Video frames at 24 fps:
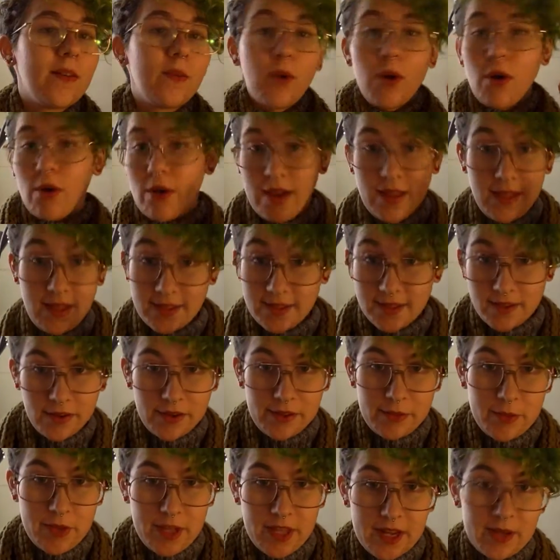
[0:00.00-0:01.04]
okay, let's start
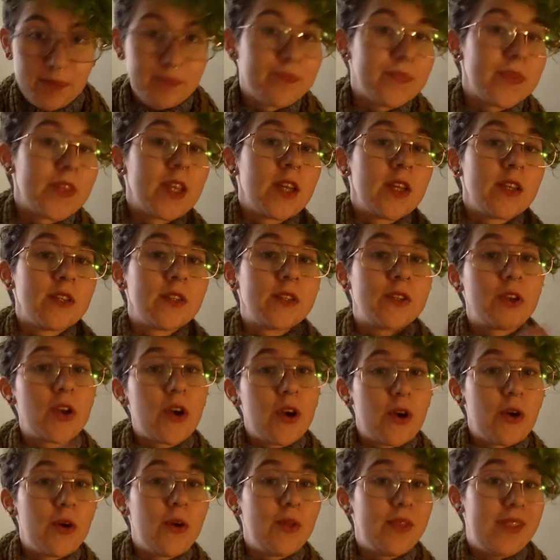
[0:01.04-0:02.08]
at the beginning.
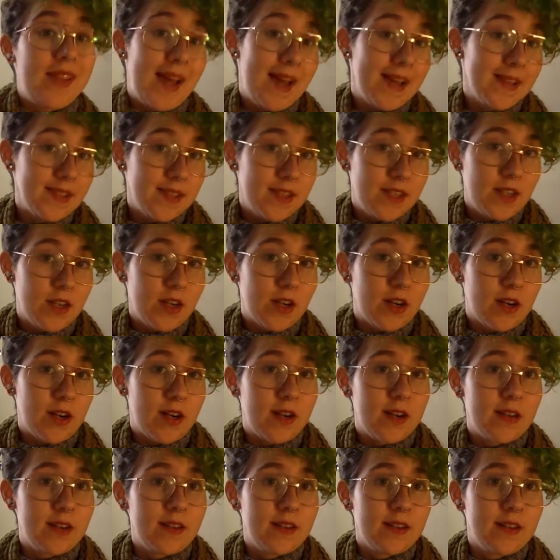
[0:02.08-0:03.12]
So last
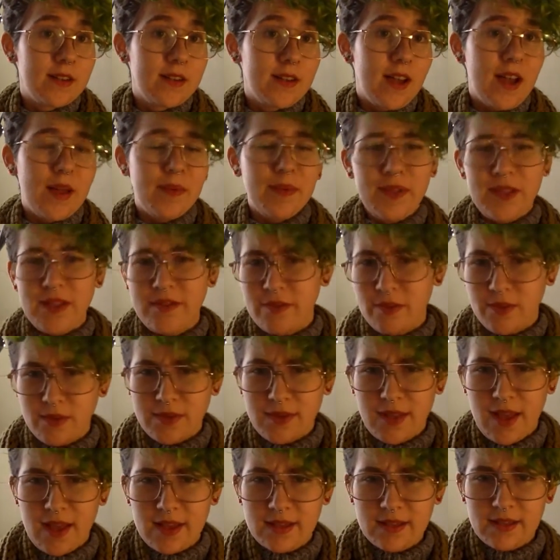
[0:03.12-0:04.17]
year, I believe it
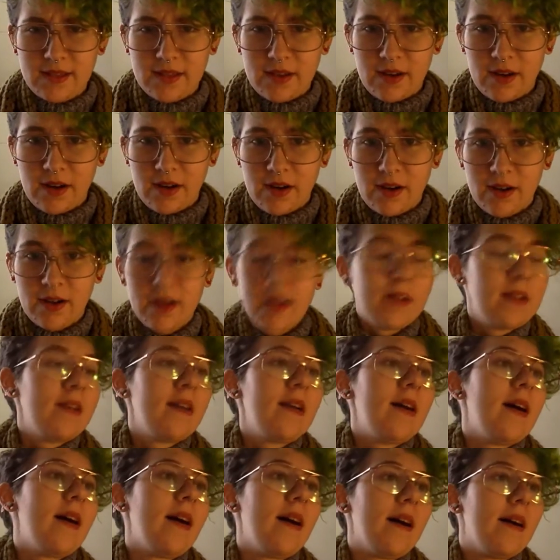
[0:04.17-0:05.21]
was last year,
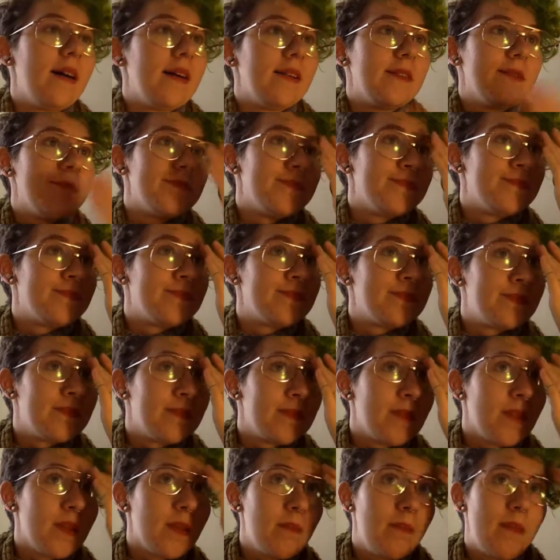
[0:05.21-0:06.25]

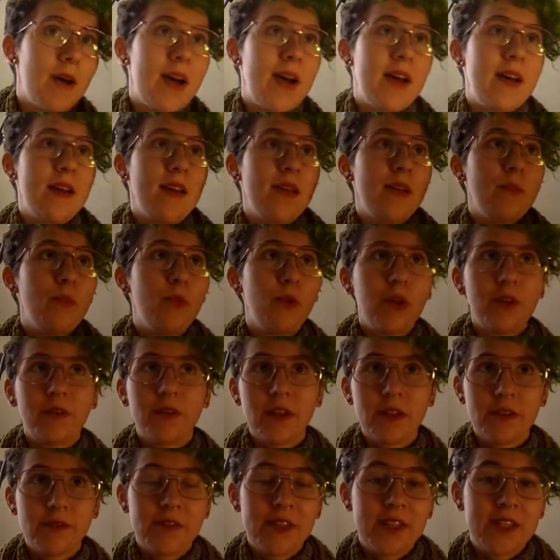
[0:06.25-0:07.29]
my
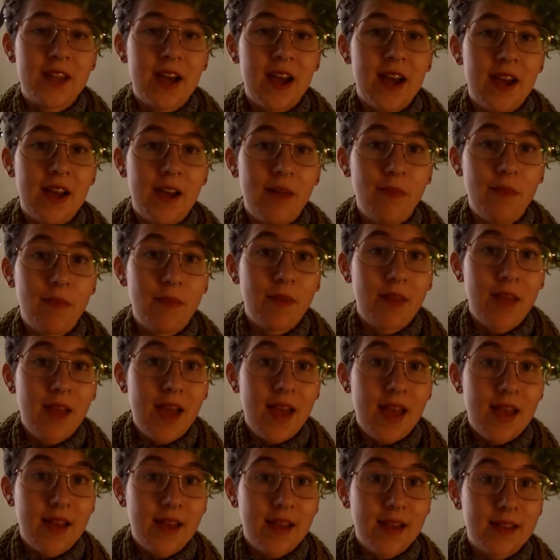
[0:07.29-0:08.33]
boyfriend of the time,
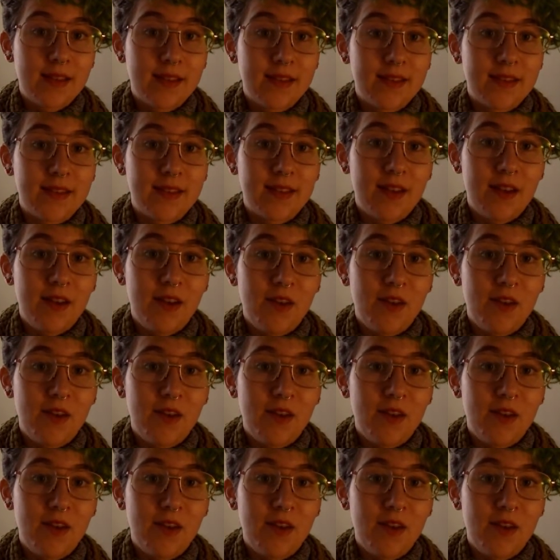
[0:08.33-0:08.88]
as